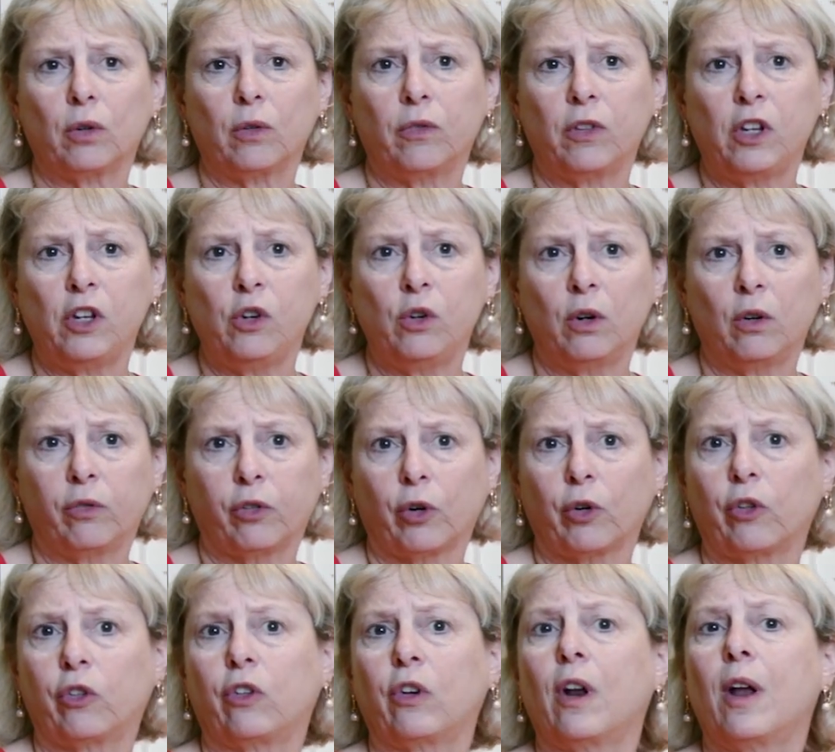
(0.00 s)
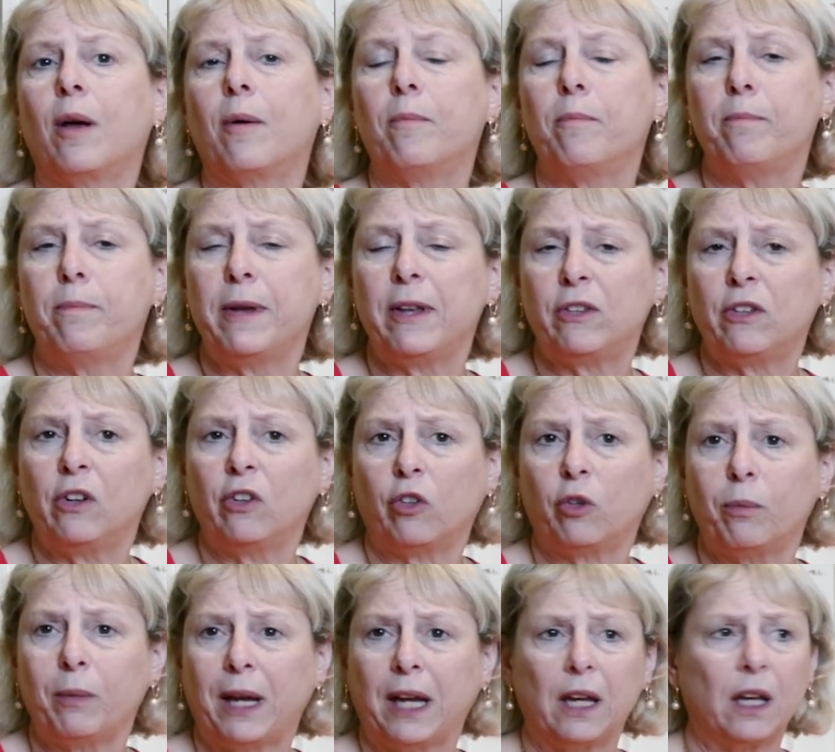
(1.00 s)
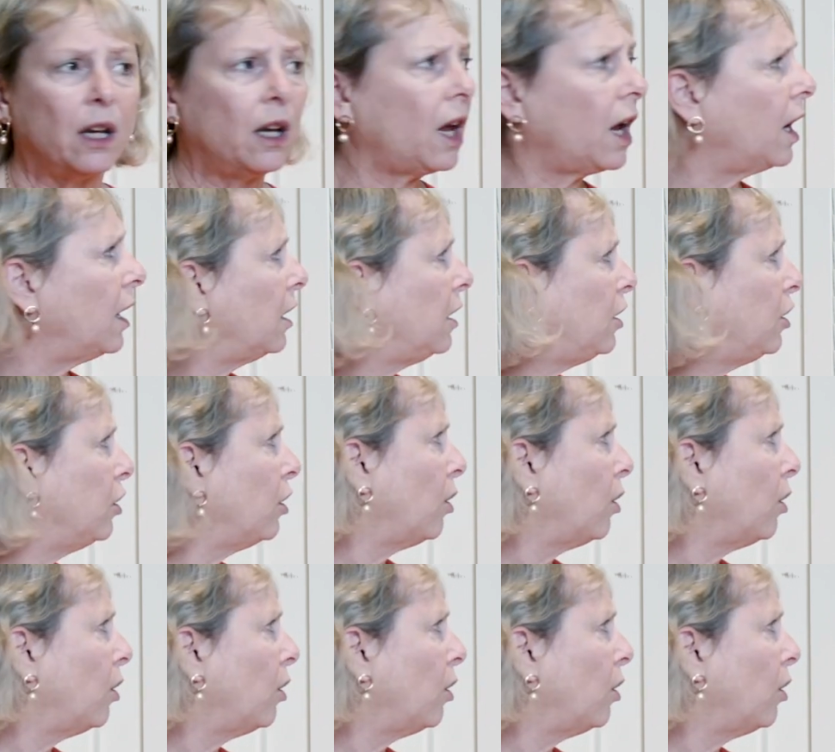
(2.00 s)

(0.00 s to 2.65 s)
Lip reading: of the universe businessman, and